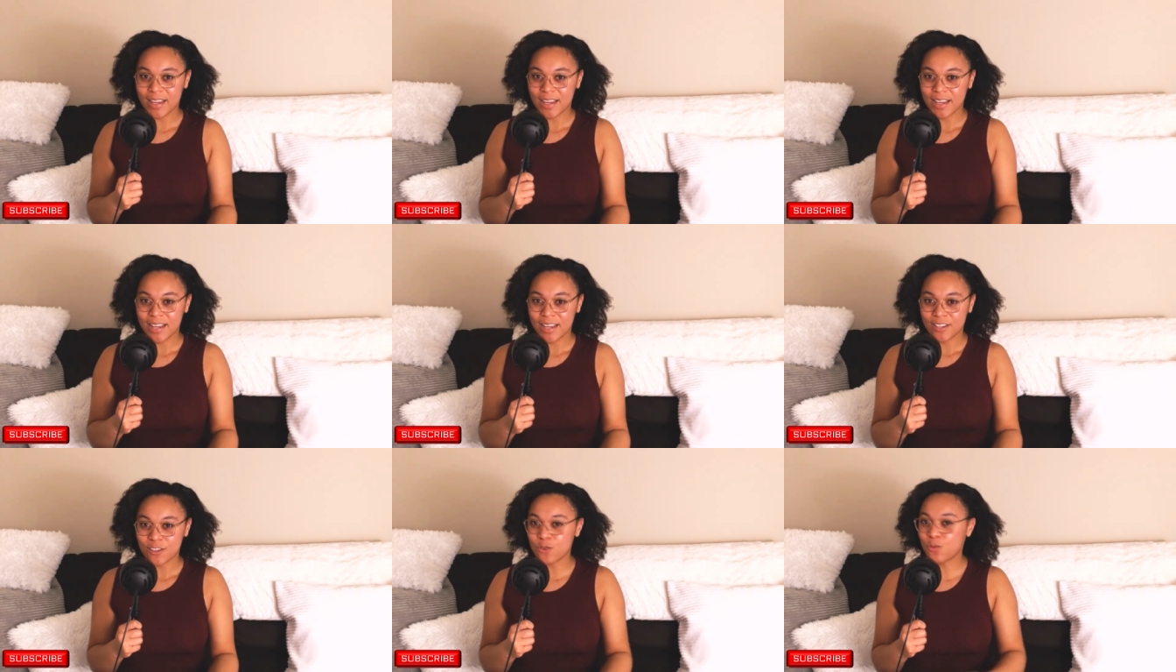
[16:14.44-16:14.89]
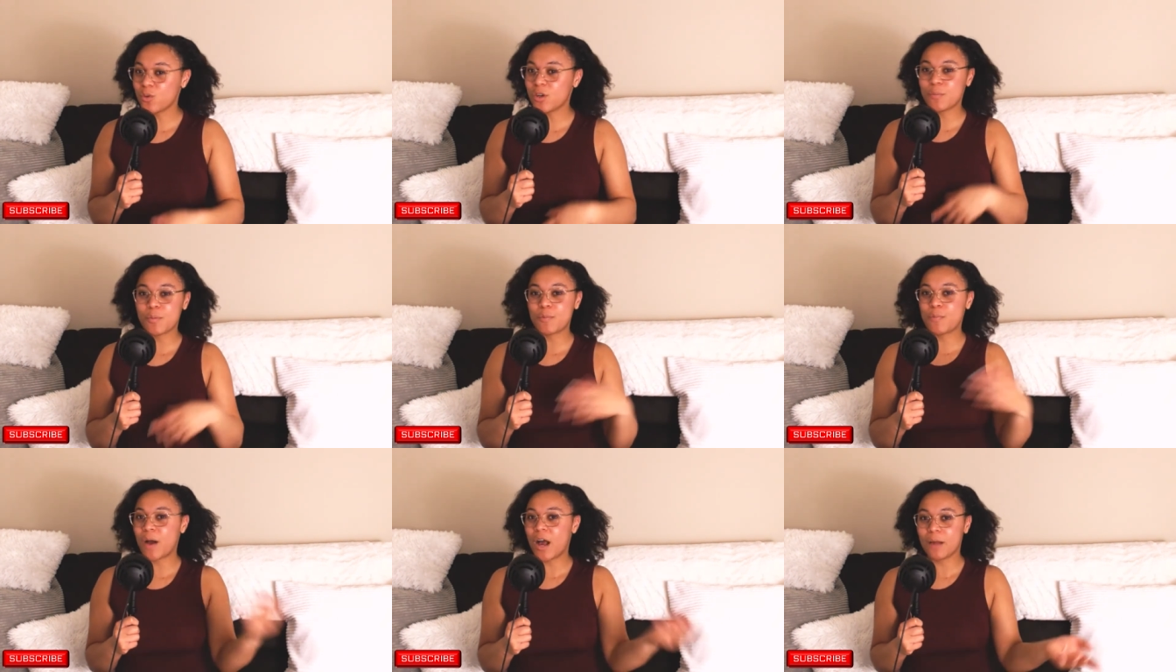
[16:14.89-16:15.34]
You wouldn't
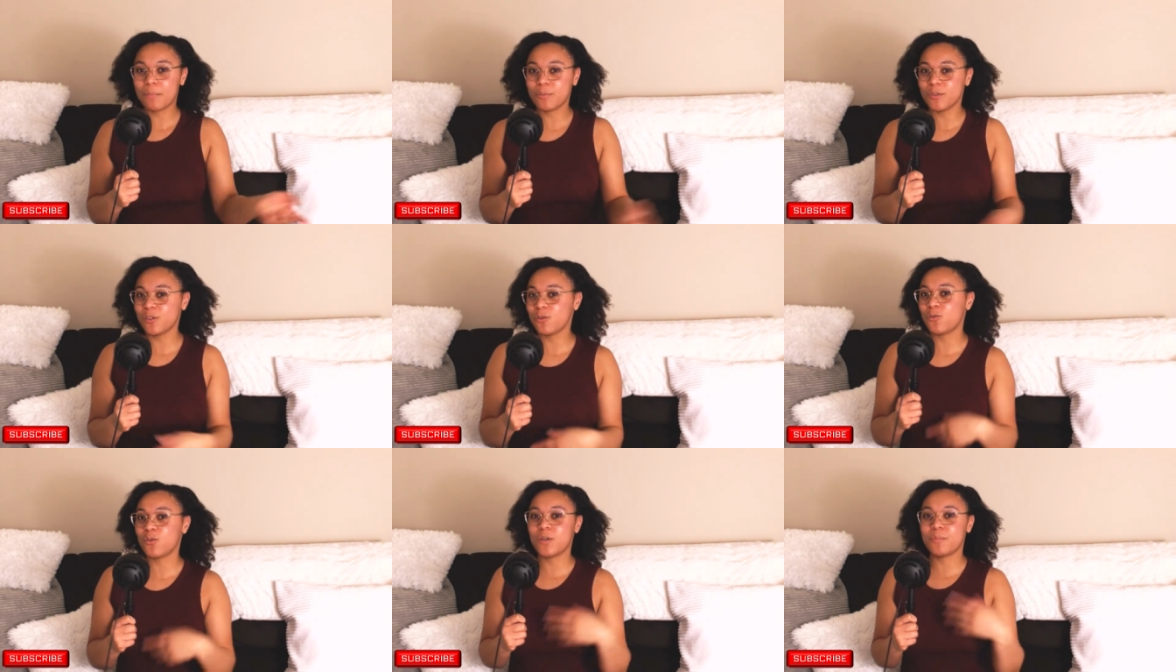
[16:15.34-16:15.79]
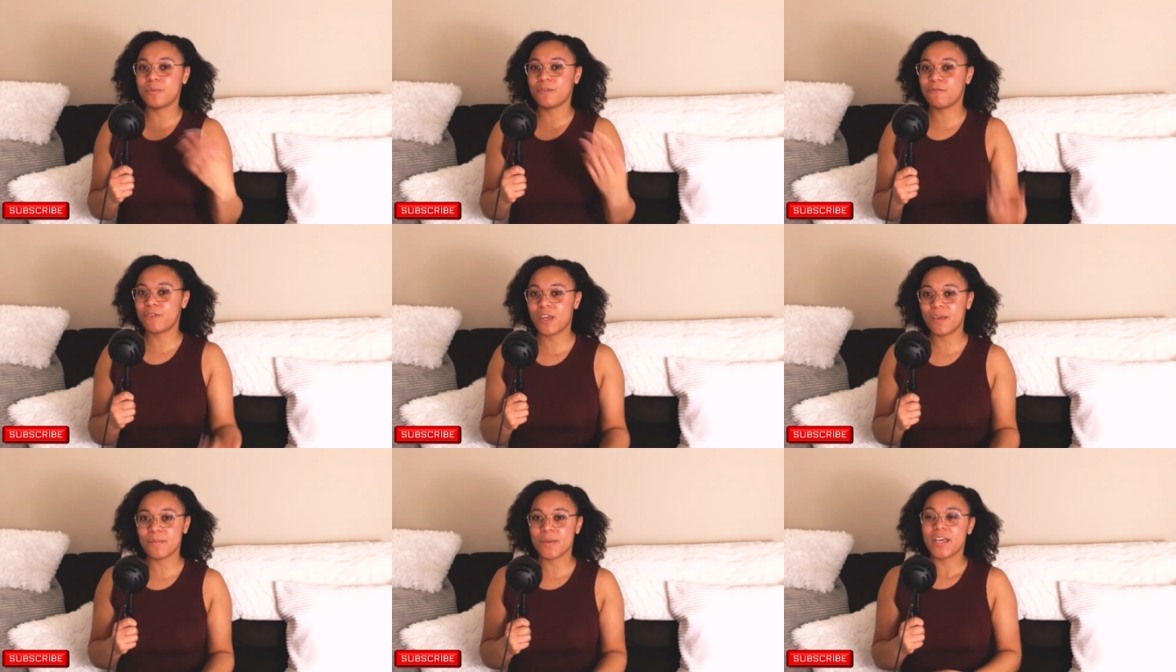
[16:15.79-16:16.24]
be popular, wouldn't be
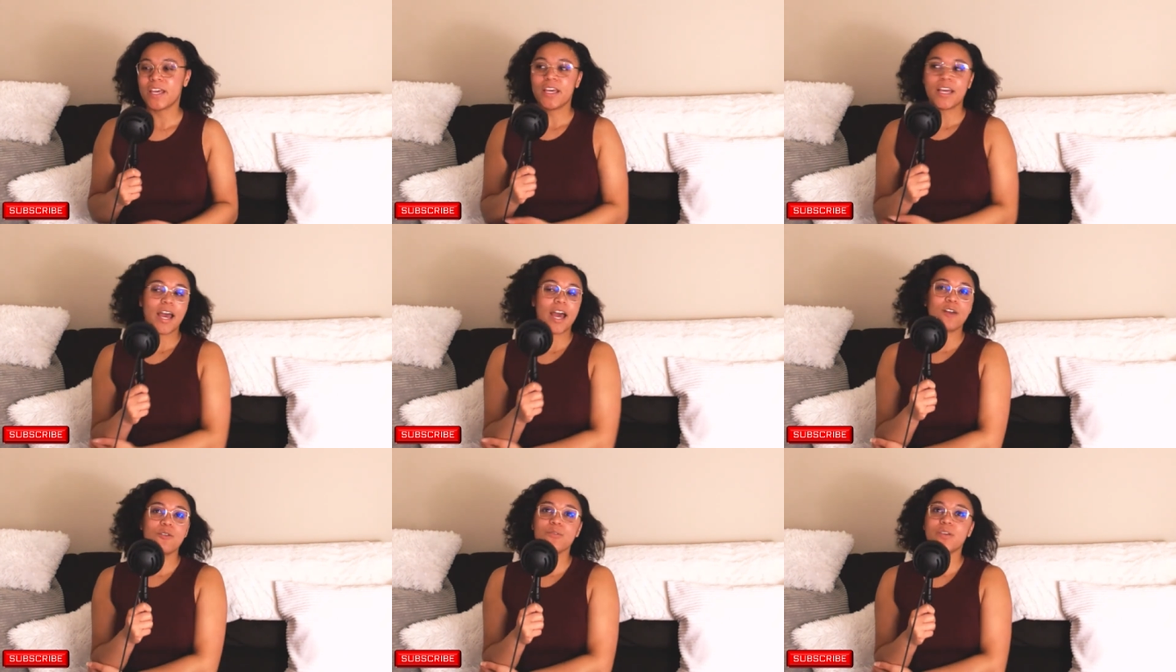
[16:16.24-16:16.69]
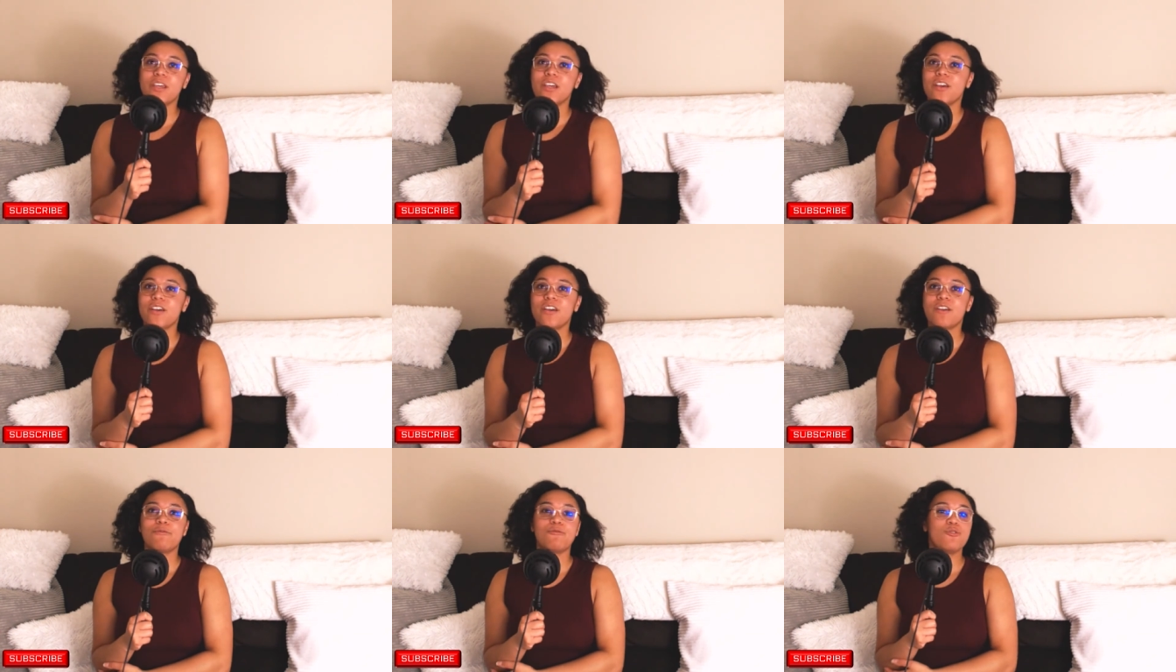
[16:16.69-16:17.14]
famous. I don't
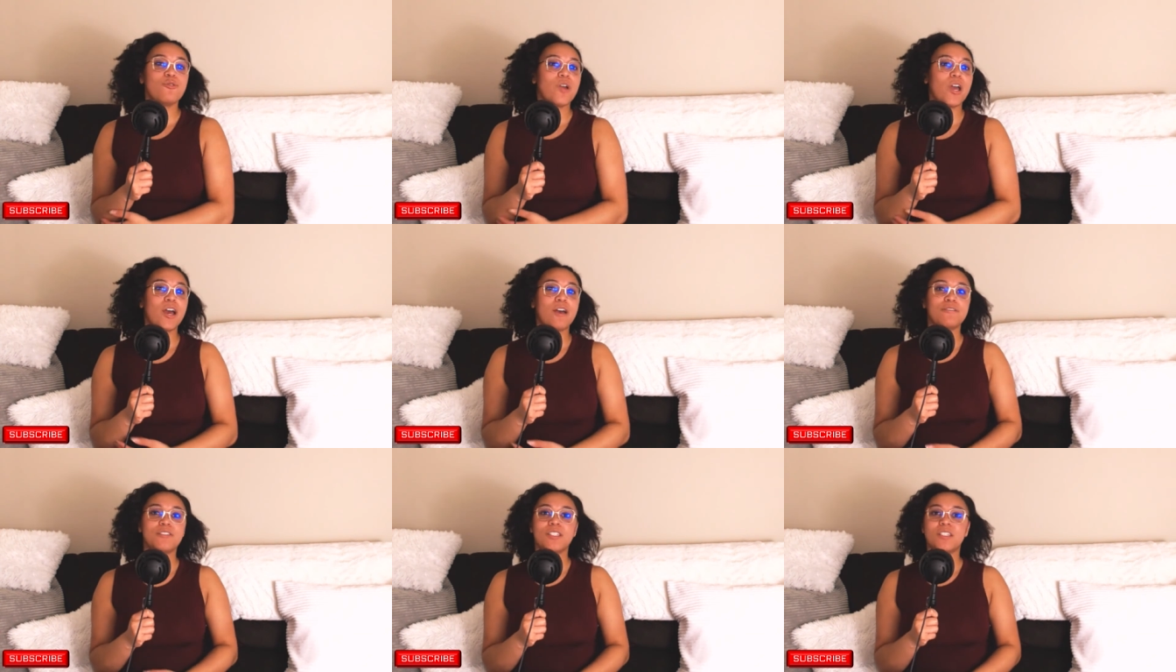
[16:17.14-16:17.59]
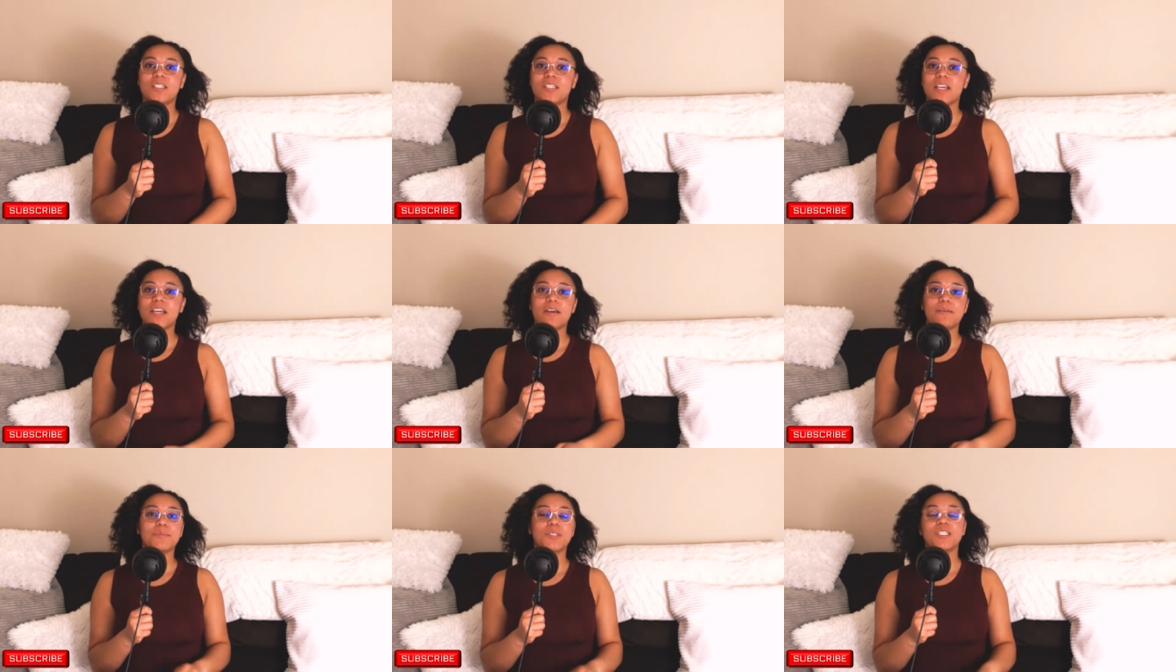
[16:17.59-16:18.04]
care if you have
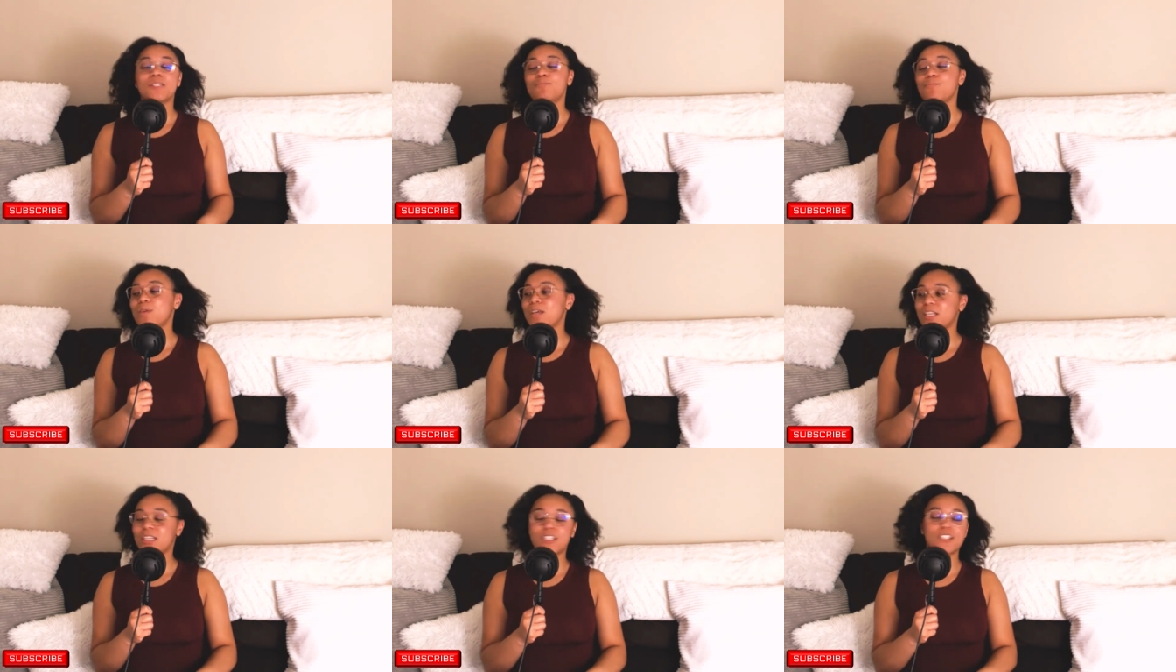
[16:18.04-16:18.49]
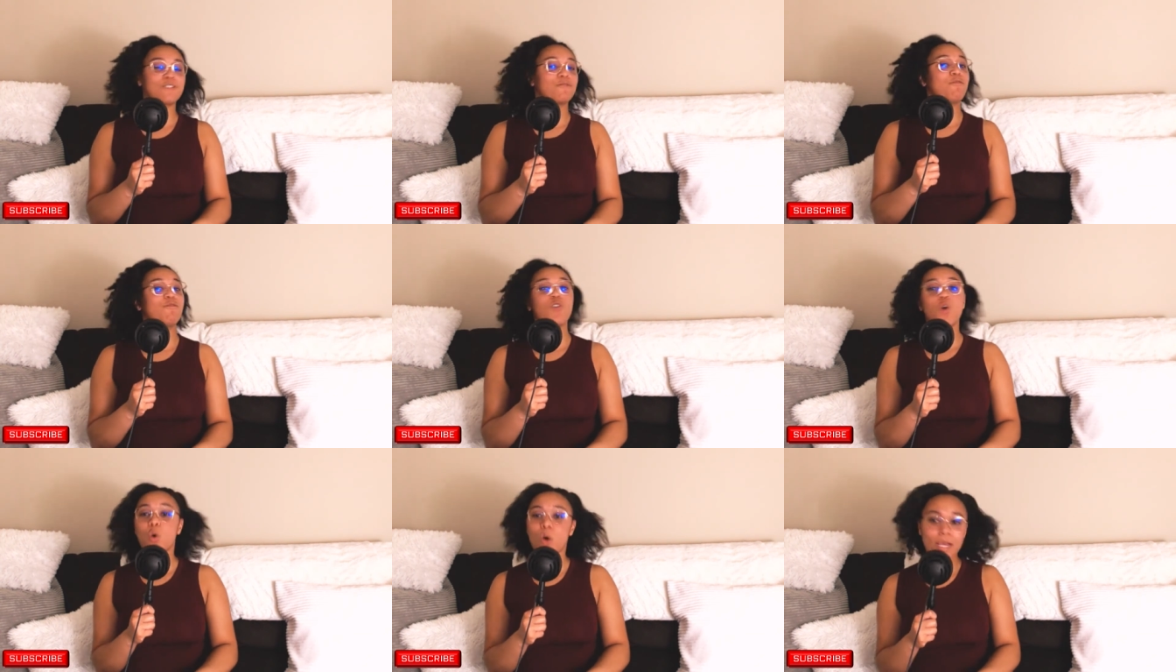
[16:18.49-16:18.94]
Sam Smith's
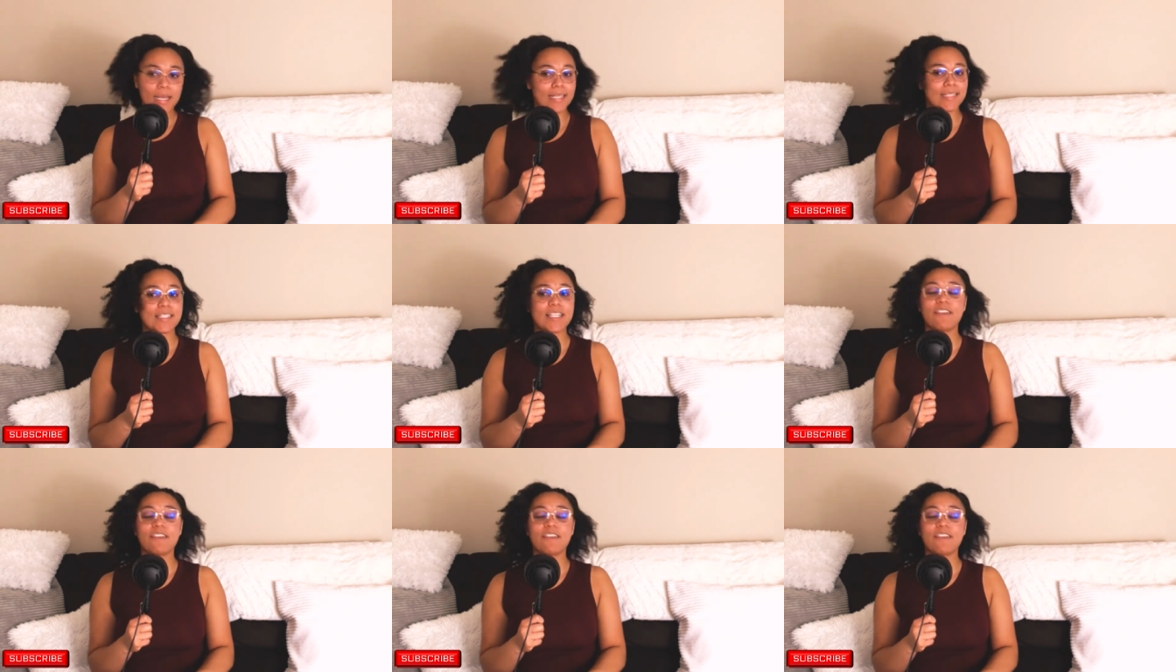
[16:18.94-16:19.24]
voice.